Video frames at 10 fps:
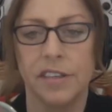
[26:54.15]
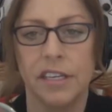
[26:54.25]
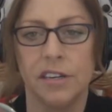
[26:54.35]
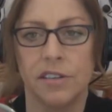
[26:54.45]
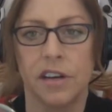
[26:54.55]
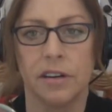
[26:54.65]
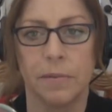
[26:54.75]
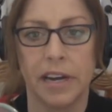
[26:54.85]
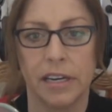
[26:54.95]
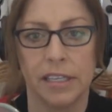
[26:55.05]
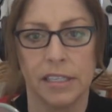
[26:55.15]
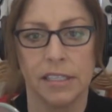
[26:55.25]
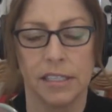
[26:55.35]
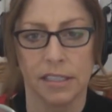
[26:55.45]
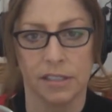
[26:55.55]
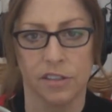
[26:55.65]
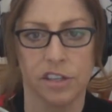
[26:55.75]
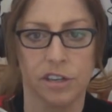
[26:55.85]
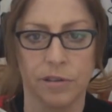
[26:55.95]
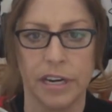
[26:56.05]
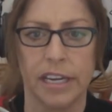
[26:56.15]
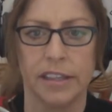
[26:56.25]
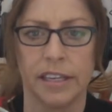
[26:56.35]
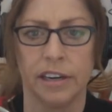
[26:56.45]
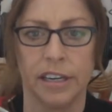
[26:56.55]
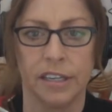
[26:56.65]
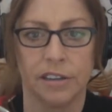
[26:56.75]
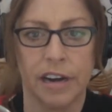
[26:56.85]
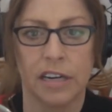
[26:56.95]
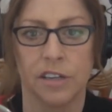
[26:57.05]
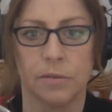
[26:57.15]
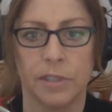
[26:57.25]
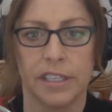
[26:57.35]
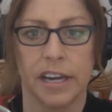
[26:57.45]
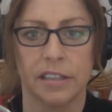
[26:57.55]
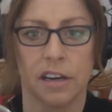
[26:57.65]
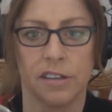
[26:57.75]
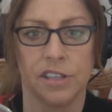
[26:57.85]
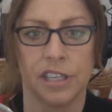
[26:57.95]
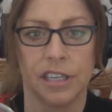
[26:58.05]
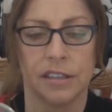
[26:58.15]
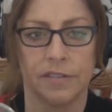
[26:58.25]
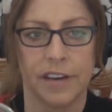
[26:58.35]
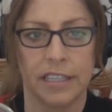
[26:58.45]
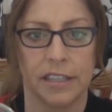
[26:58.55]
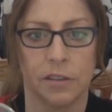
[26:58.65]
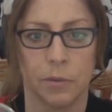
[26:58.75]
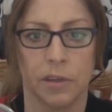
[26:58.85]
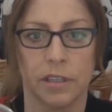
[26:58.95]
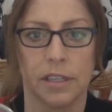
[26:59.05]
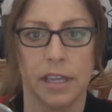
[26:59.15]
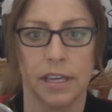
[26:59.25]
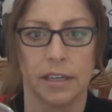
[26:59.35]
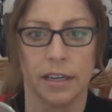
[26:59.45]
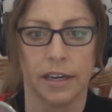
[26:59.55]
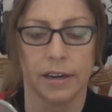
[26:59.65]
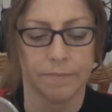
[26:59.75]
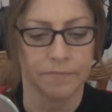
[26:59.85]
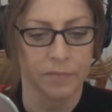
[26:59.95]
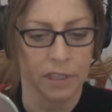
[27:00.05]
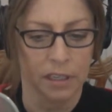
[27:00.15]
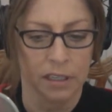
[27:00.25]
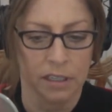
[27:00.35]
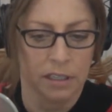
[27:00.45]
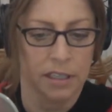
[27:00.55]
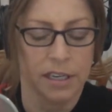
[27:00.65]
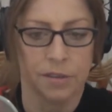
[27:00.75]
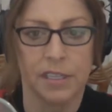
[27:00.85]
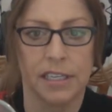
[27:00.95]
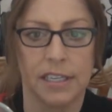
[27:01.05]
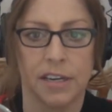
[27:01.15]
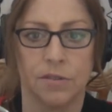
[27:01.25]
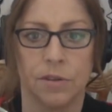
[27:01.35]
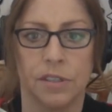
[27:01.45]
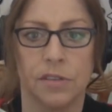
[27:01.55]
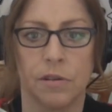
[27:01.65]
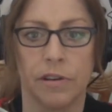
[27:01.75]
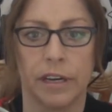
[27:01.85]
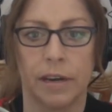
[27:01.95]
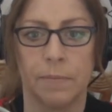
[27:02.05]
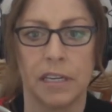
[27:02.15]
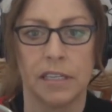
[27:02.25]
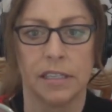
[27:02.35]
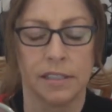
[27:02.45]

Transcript: thing you talk about is children and their interaction with technology and the fact that the world that, say a 10-year-old is growing up in